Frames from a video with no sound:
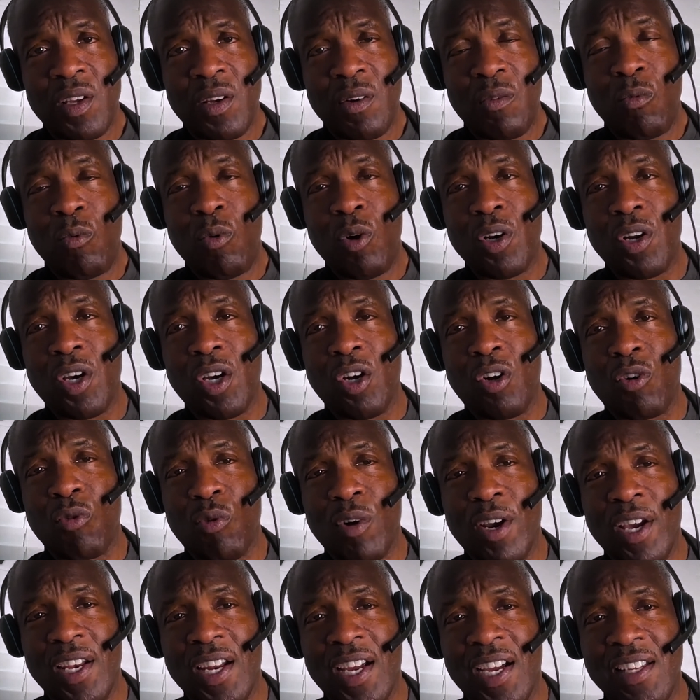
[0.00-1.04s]
What a
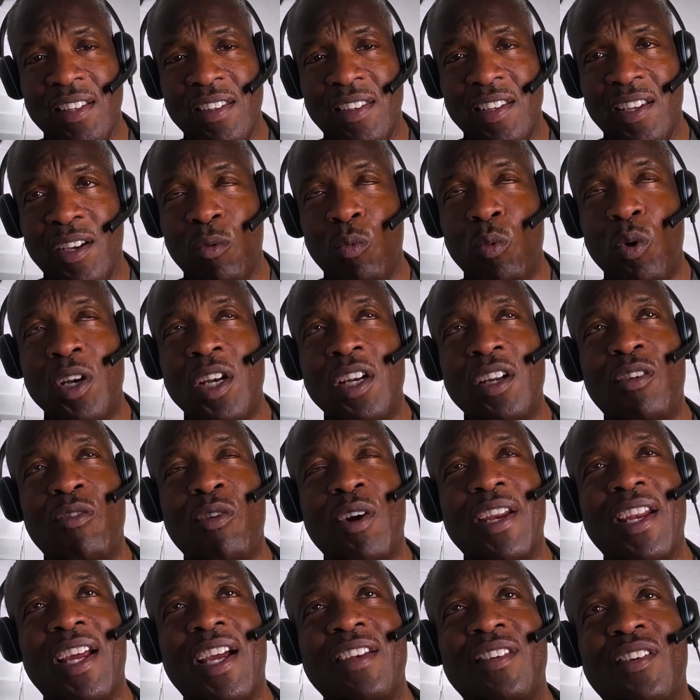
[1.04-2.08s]
great idea! What a
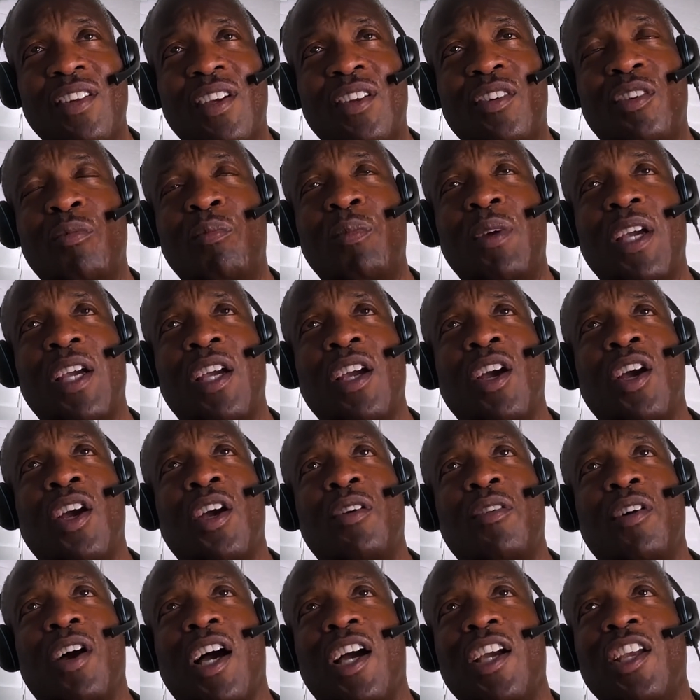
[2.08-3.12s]
great idea to make.
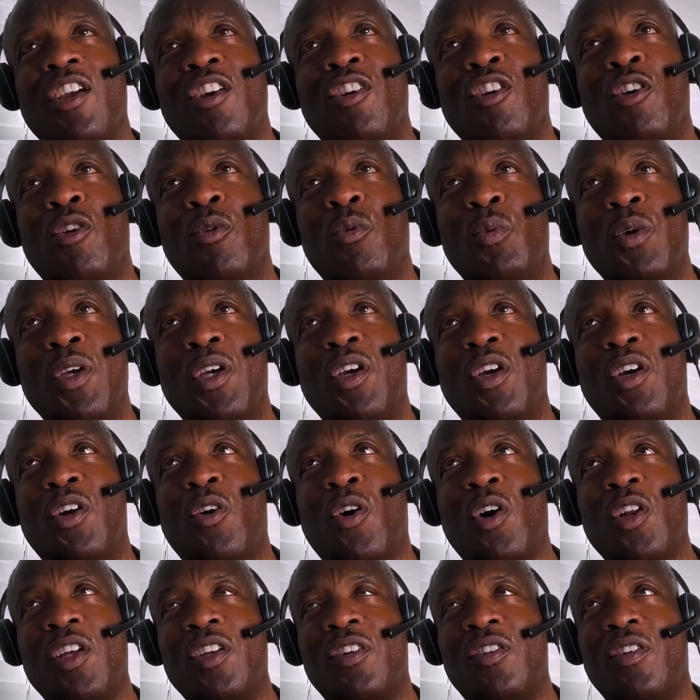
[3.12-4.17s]
We could
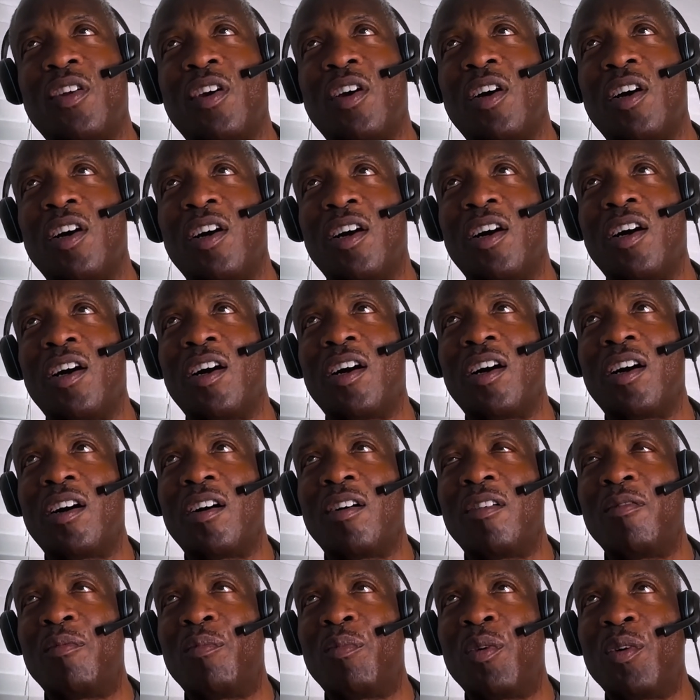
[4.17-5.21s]
call it
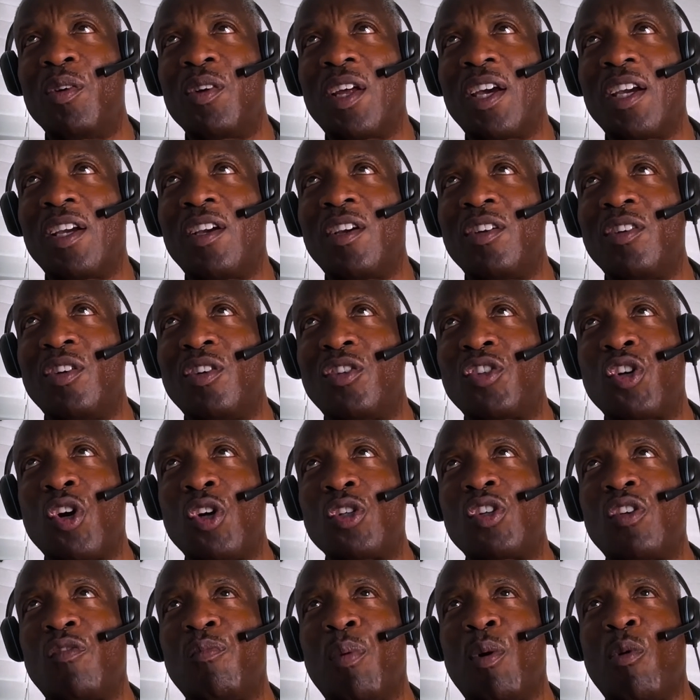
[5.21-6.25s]
like the
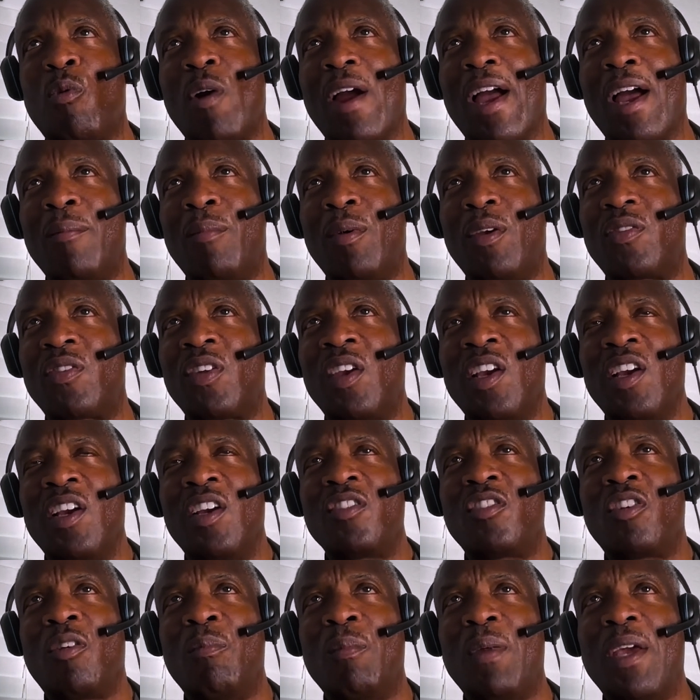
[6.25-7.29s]
Church of Barabbas,
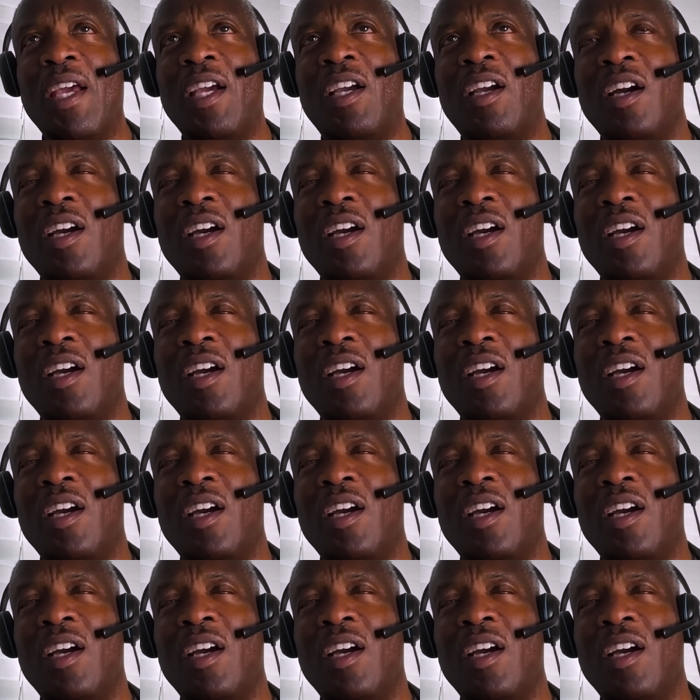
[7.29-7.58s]
to make